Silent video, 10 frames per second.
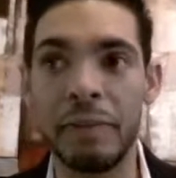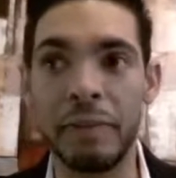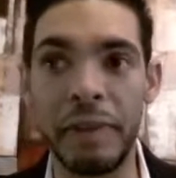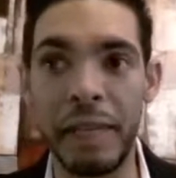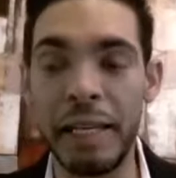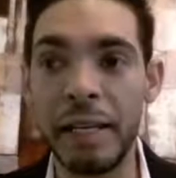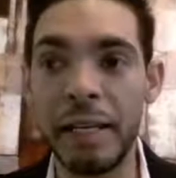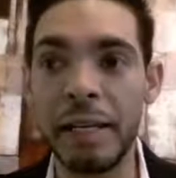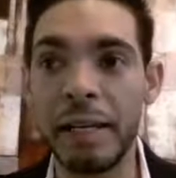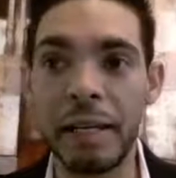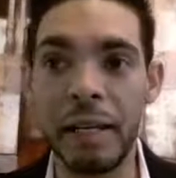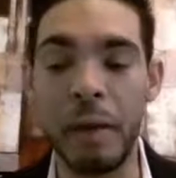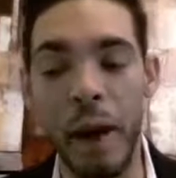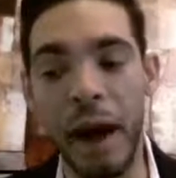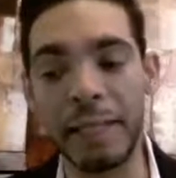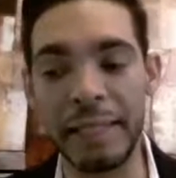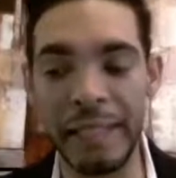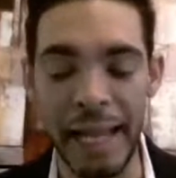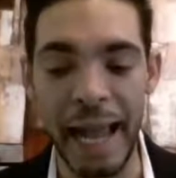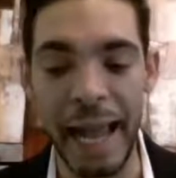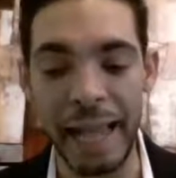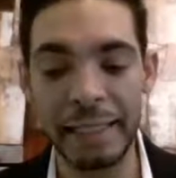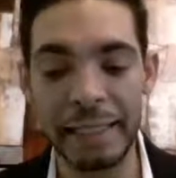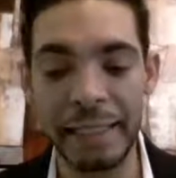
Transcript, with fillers: vcabandiaz